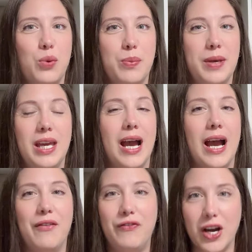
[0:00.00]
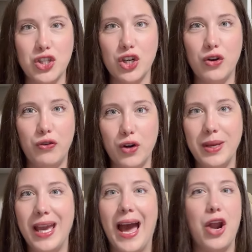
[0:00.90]
would be functional for
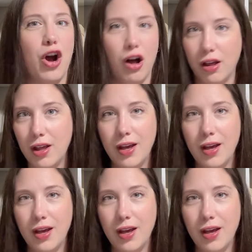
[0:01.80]
me at all